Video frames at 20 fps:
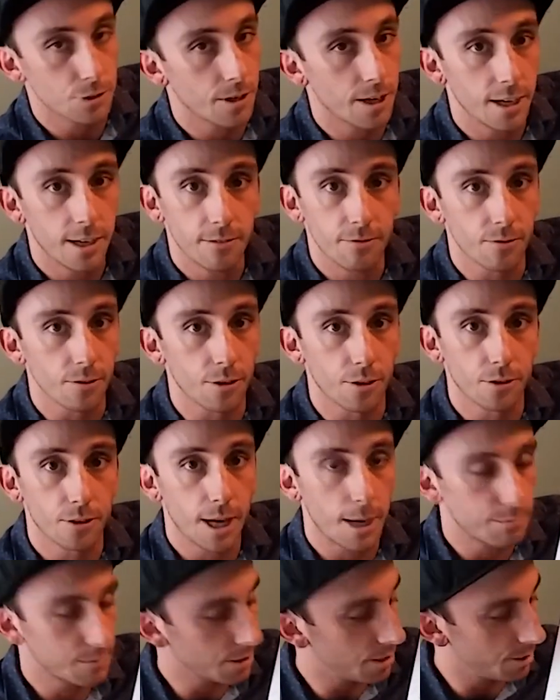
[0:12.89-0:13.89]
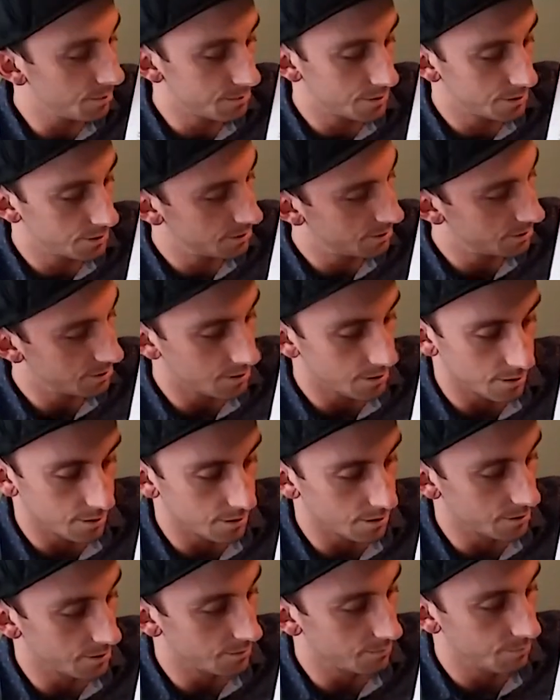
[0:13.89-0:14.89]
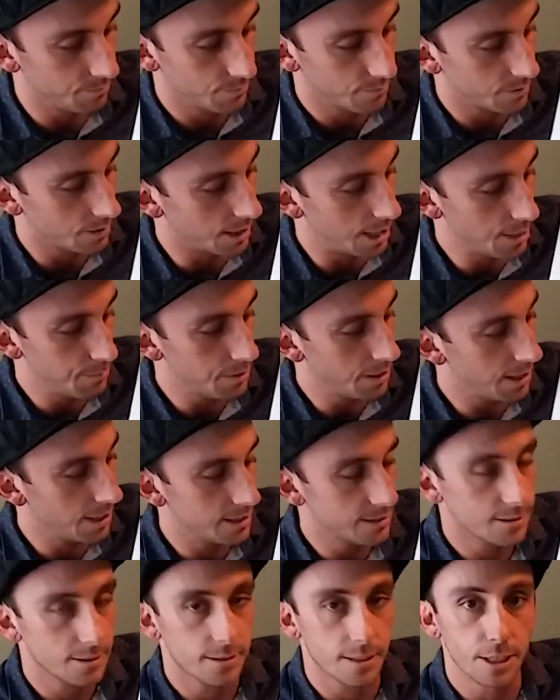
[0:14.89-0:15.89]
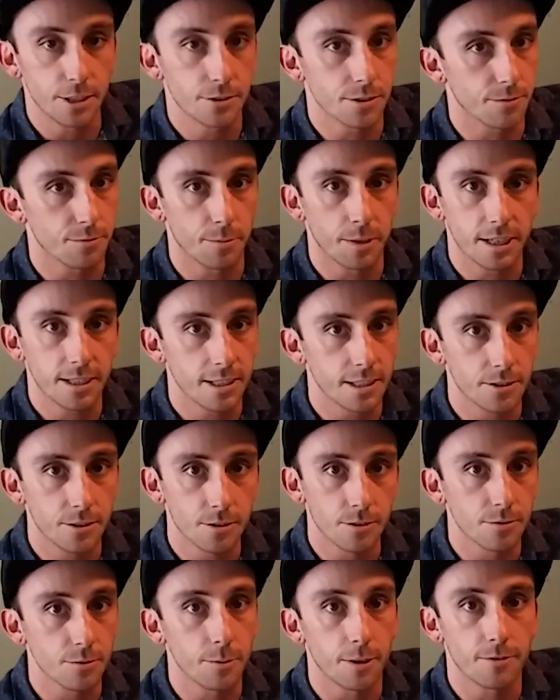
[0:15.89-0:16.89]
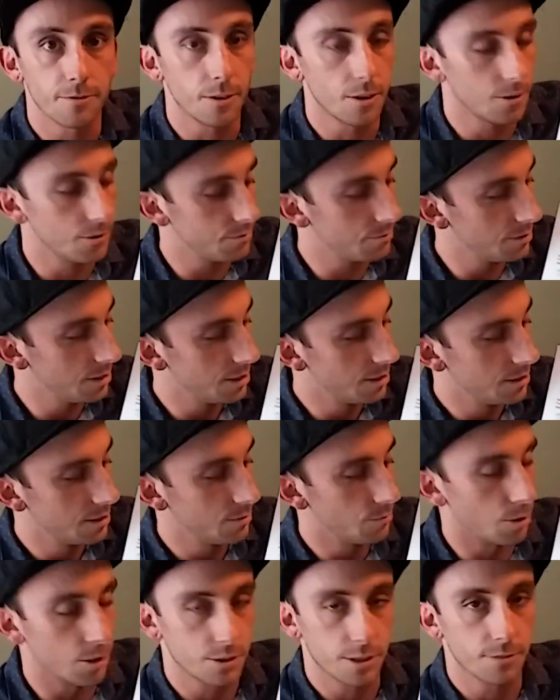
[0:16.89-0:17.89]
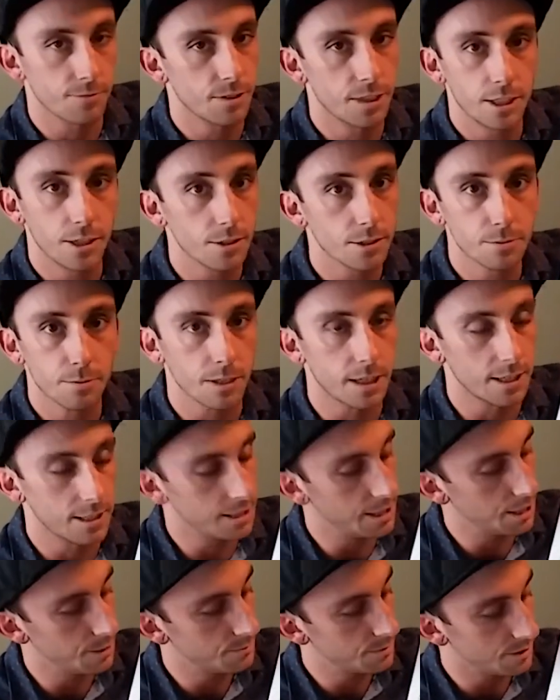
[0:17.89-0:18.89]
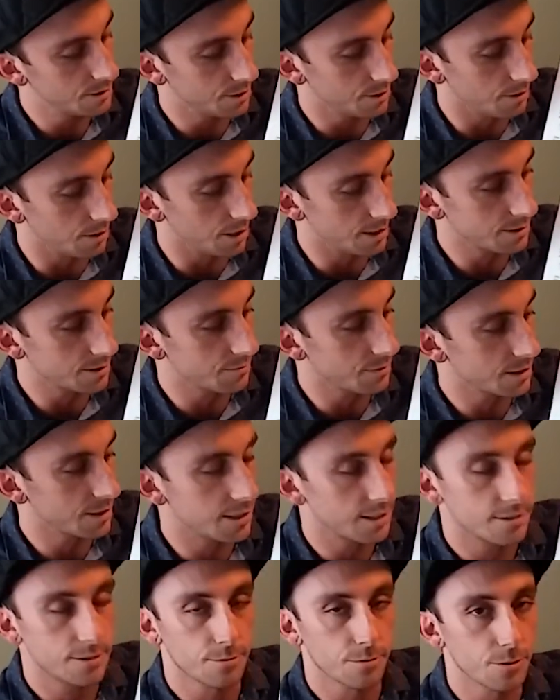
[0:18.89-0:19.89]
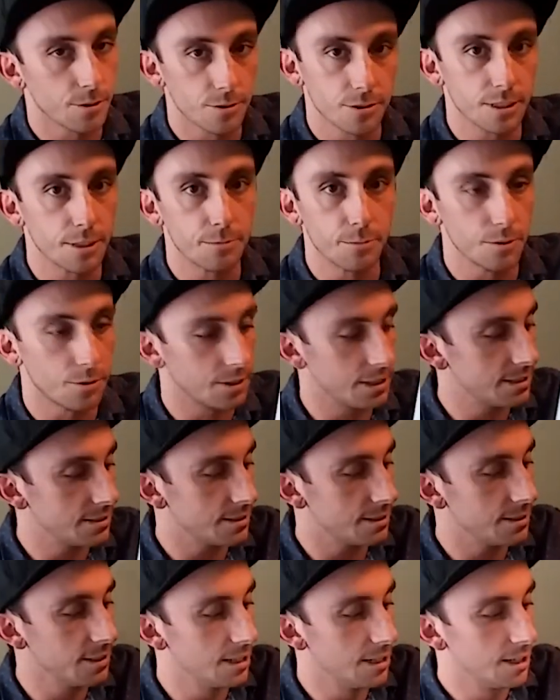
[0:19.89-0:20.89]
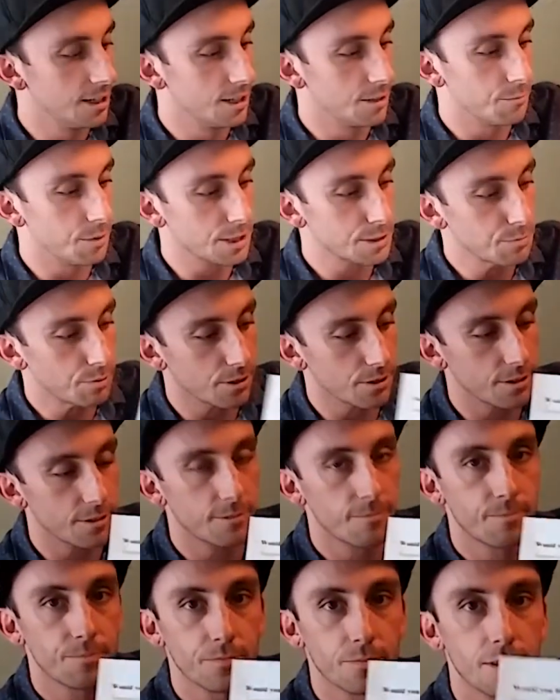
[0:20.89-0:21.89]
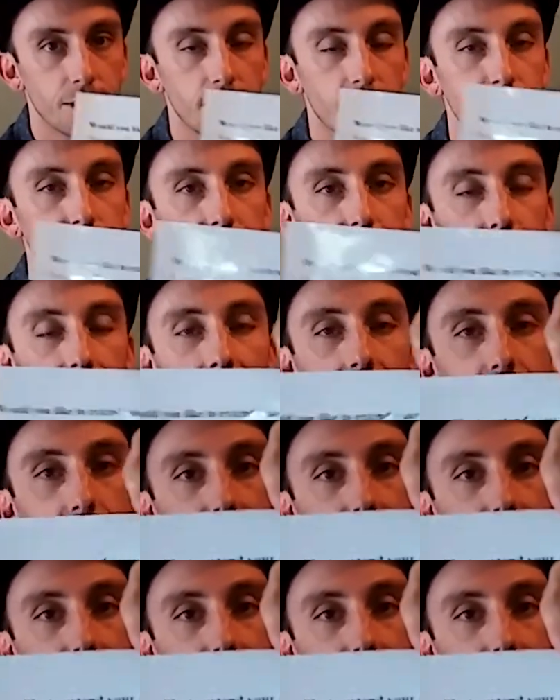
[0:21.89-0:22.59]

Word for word: a tray for laptops, iPads. I use it for my Kindle, for my phone, watching videos, playing games, you know, a lot of stuff like that. It's real simple and easy. Best part, it actually already